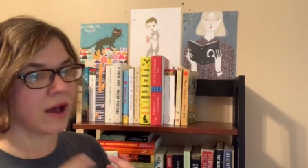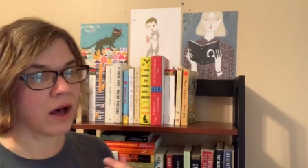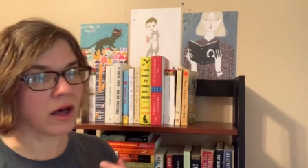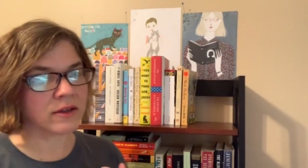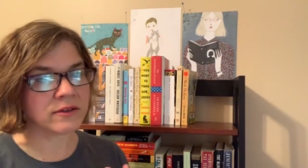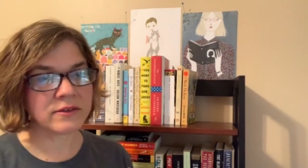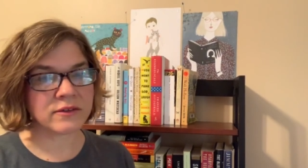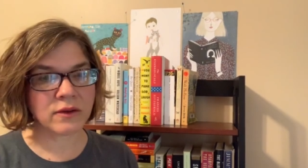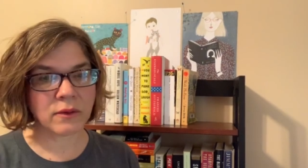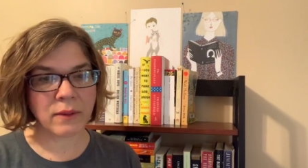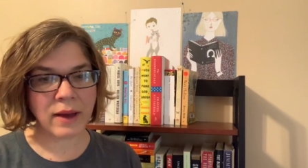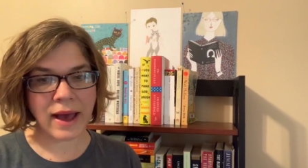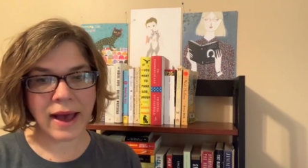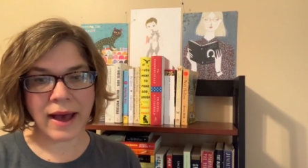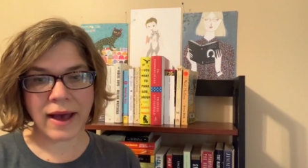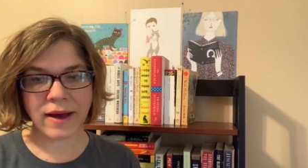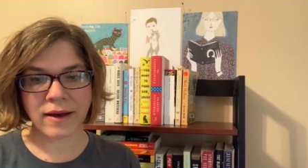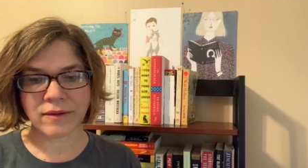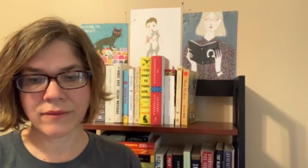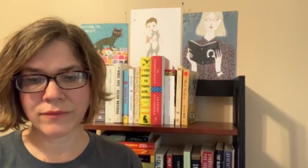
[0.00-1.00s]
also
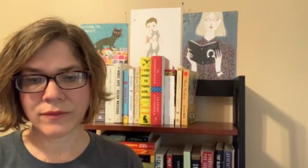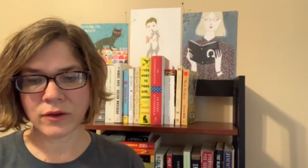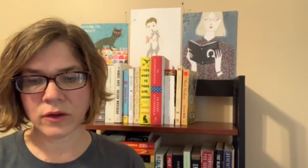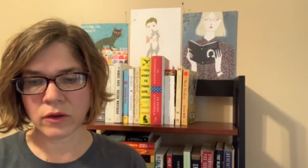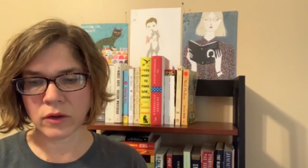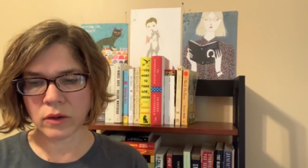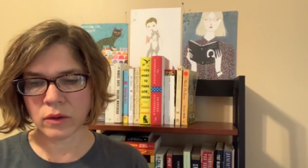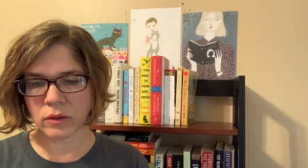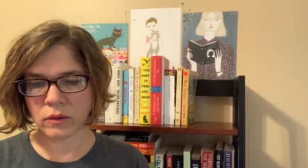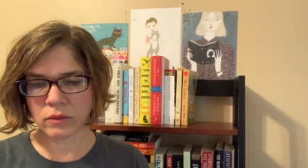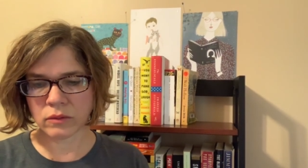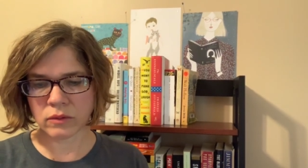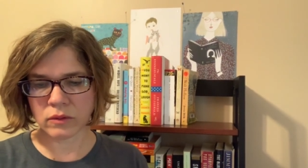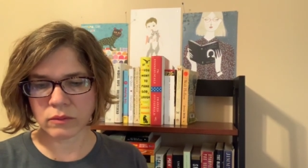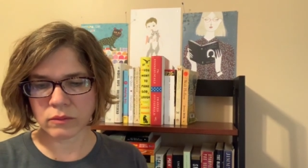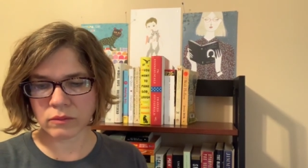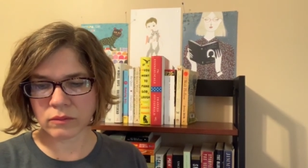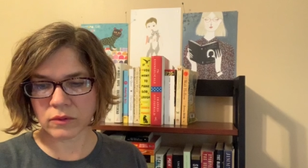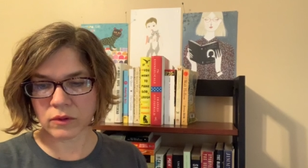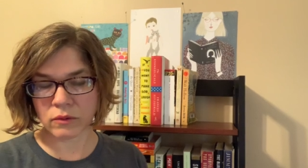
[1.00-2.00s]
have, you know,
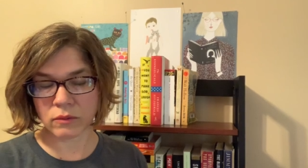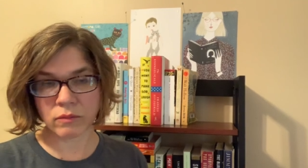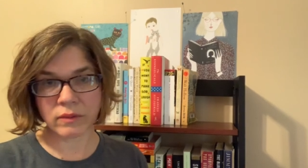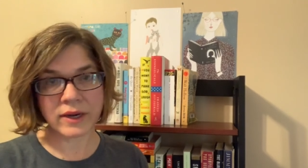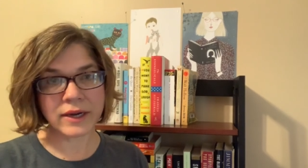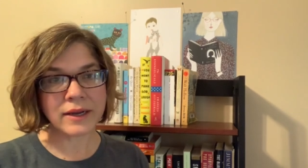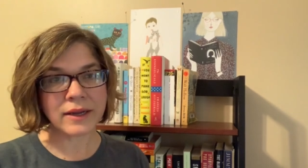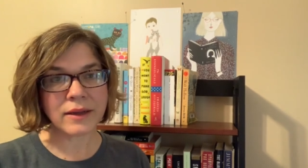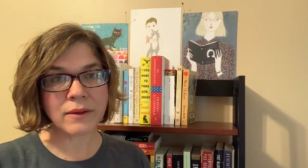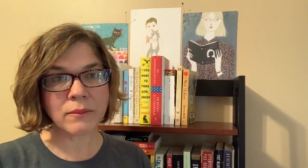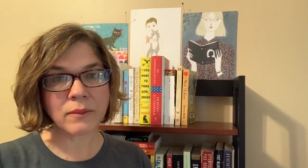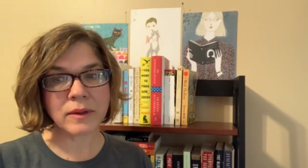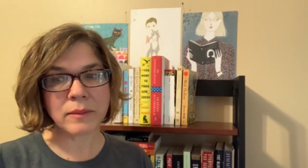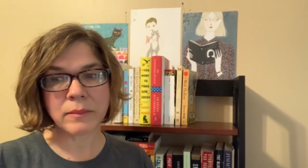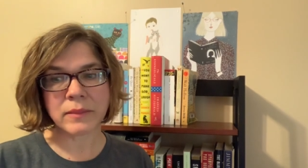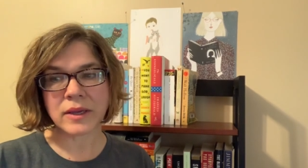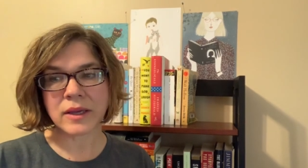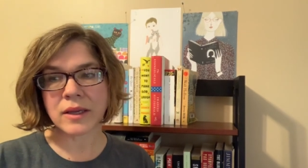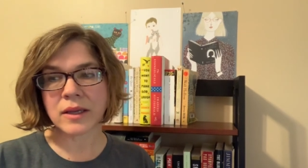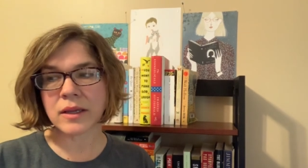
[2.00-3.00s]
the, the reading
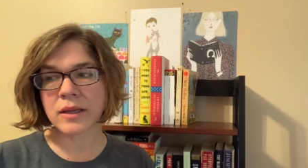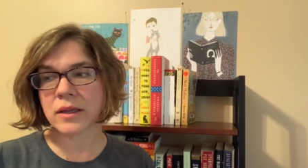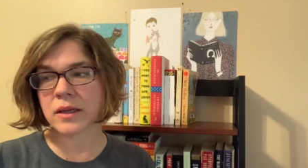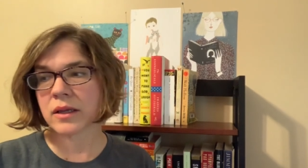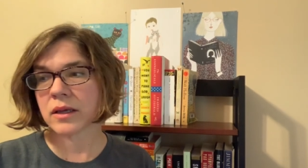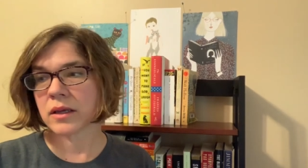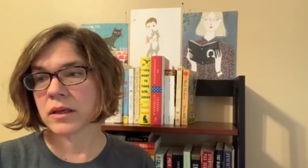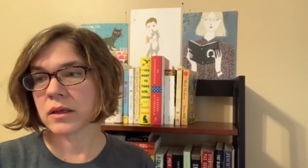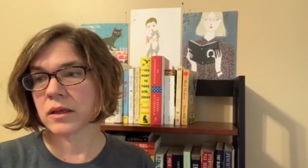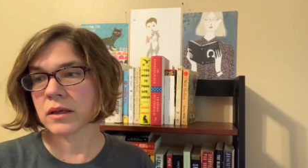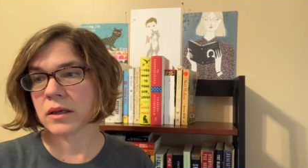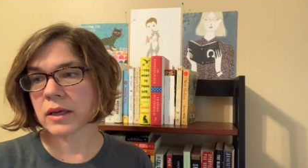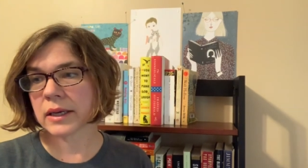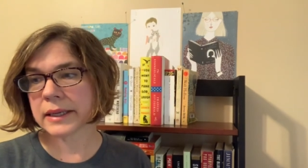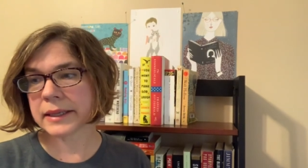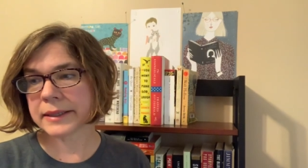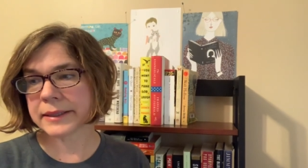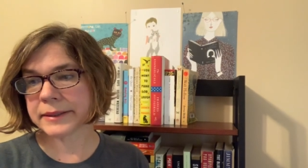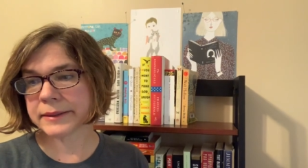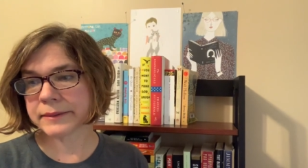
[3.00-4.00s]
women
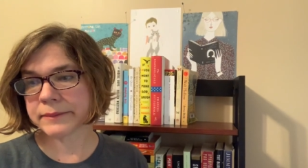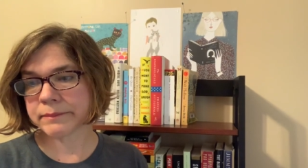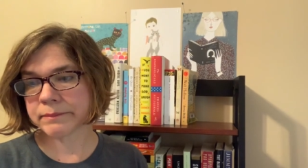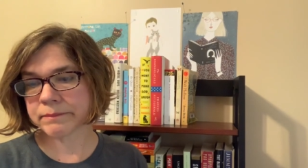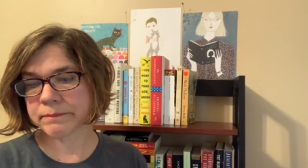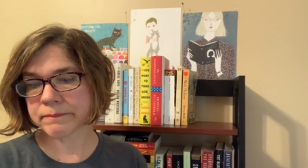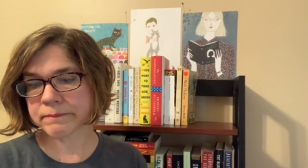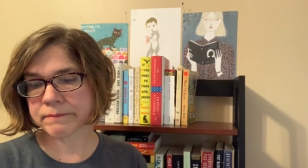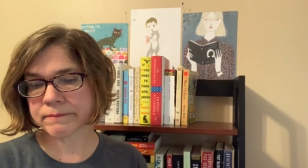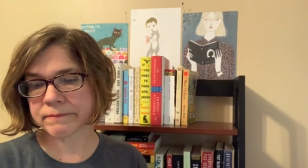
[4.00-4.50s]
um,